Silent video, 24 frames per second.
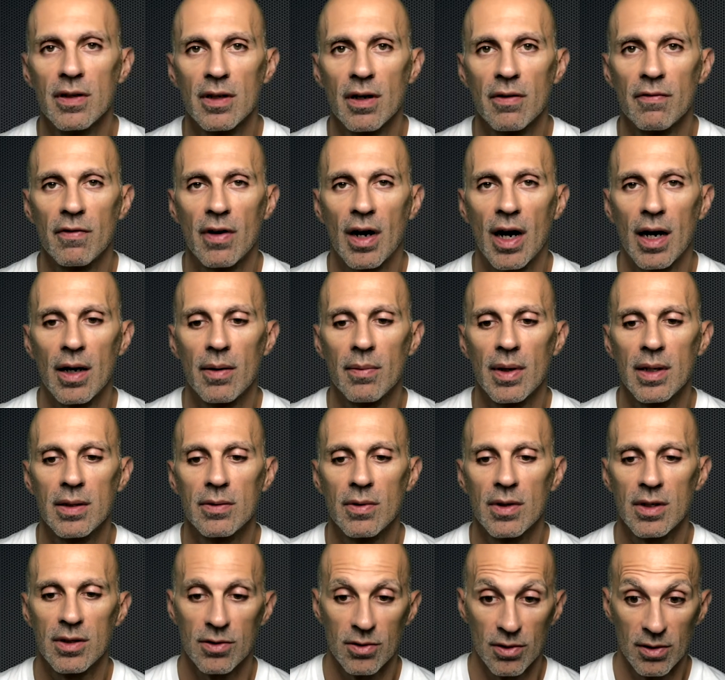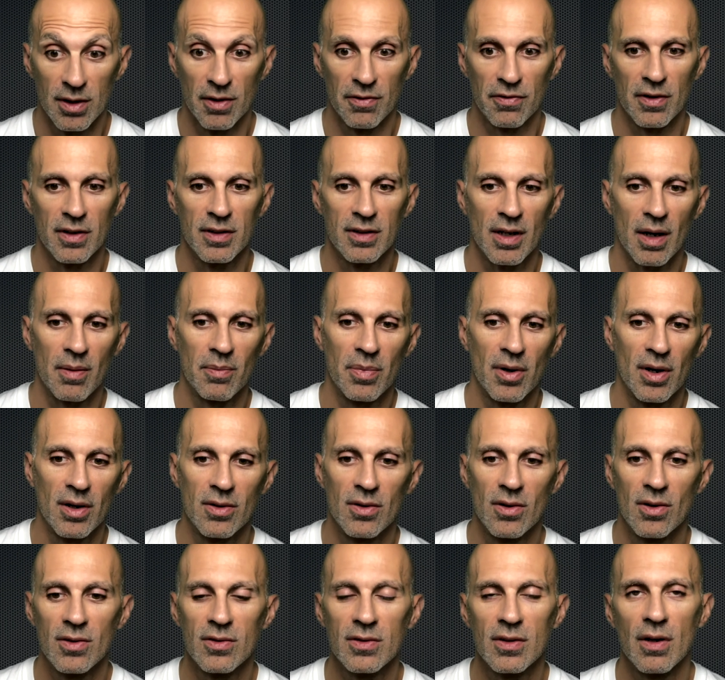environments with two different
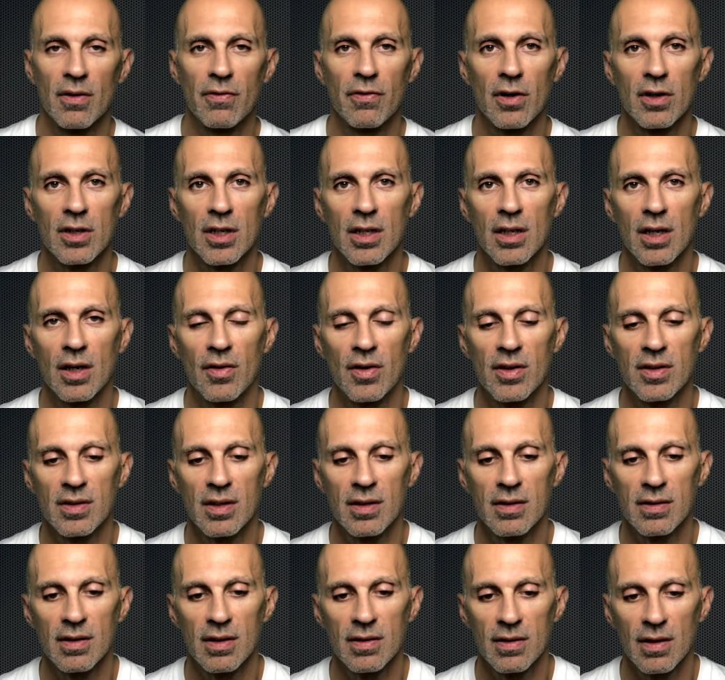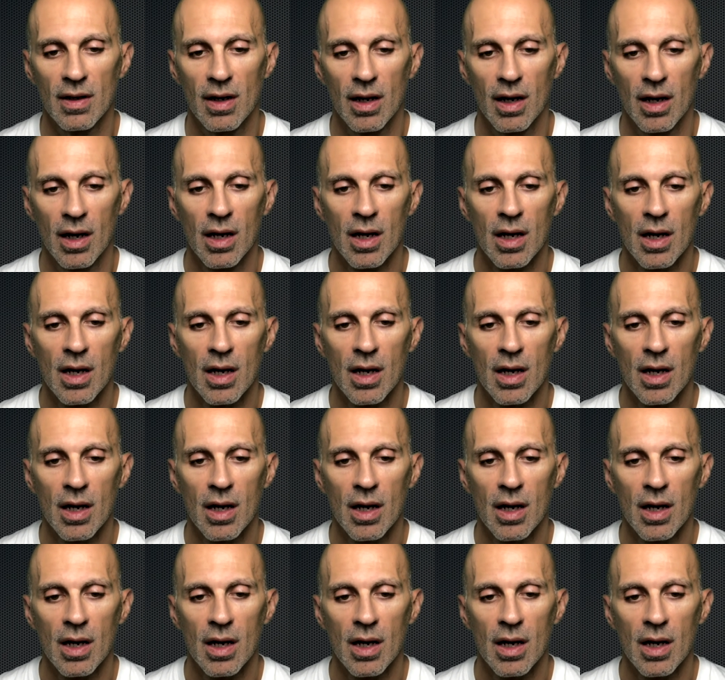temperatures, 40 degrees in Sicily